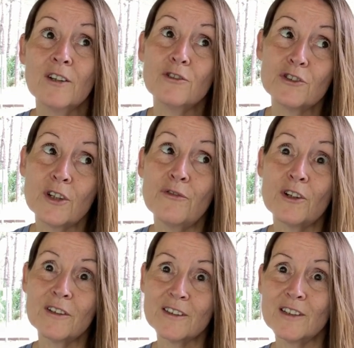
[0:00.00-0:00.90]
your
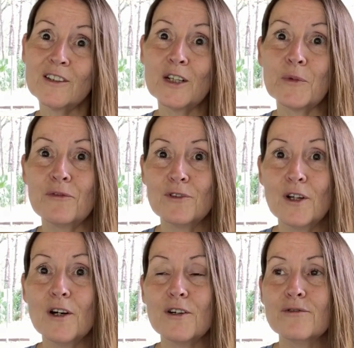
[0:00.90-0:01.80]
suffering is in the name of
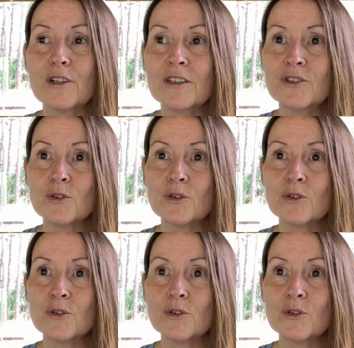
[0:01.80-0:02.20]
love, right?